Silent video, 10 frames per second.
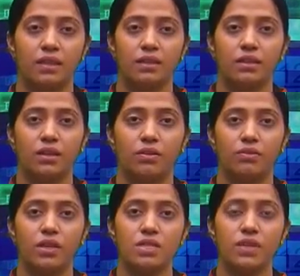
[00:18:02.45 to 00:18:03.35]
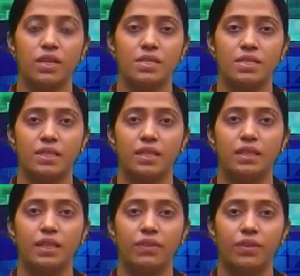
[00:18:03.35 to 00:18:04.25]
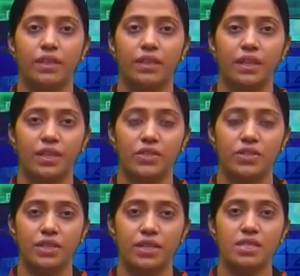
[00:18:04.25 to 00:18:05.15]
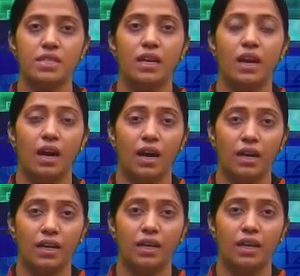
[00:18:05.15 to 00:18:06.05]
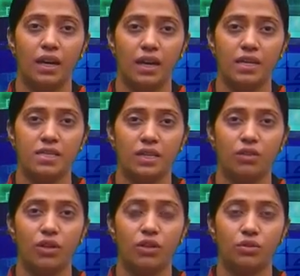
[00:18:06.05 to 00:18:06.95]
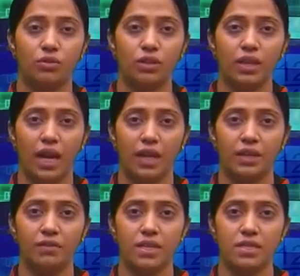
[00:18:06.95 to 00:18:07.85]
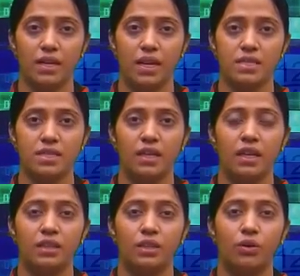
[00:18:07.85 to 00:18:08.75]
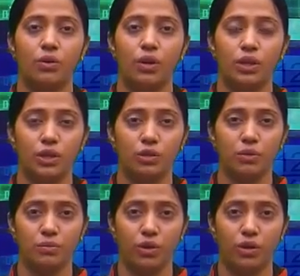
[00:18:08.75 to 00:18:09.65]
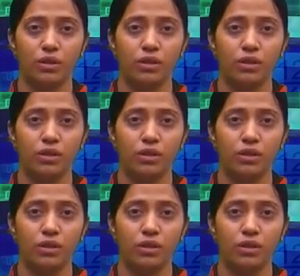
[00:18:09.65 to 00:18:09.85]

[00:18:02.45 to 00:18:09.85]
Now, first we consider the given integration is I is equal to tan inverse x the whole cube upon